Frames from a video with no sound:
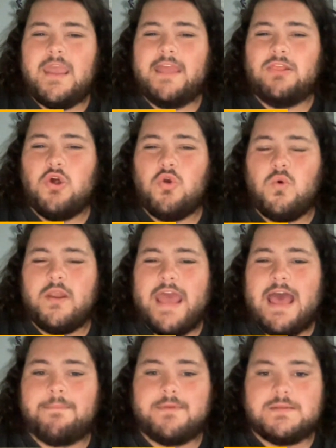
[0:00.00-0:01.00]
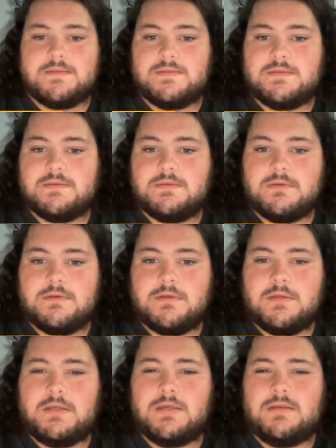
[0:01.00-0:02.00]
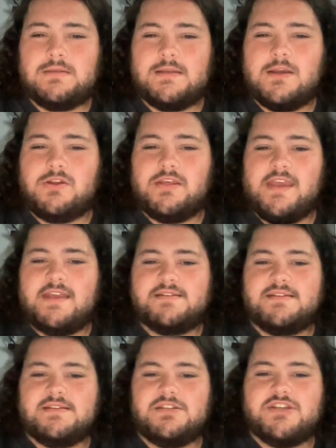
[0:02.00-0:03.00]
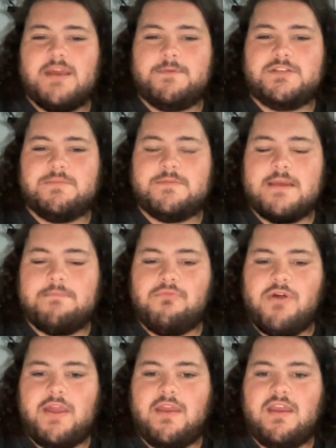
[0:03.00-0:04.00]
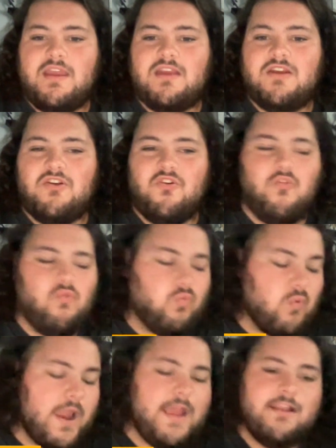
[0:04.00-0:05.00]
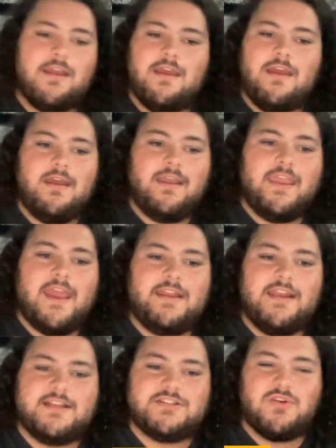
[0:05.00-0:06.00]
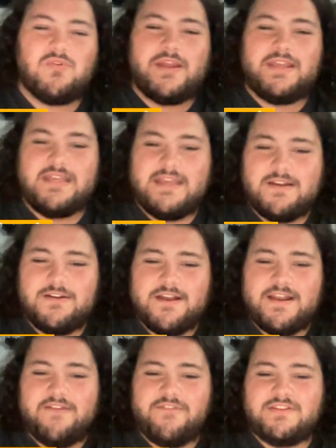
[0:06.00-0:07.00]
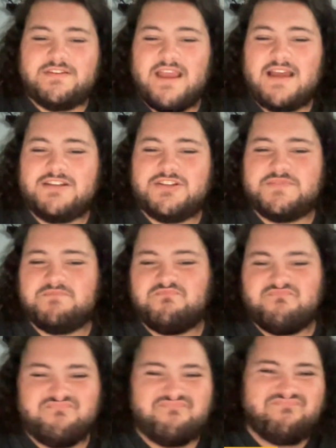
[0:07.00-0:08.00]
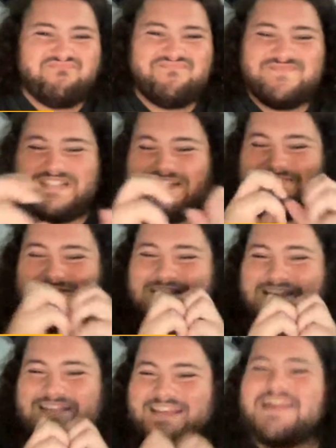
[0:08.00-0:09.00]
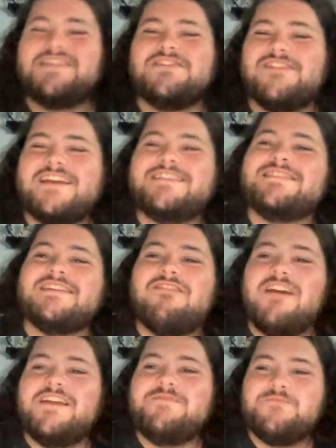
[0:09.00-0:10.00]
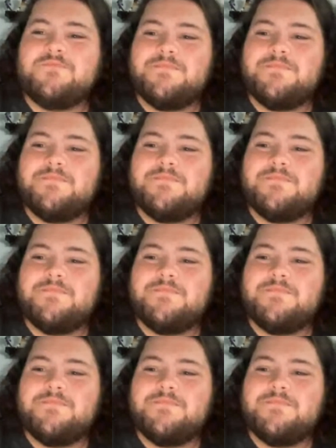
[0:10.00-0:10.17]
And look what happens. They go to the ACC championship and they play great. Kenny has a great year and everything kind of just puts it together nicely, right?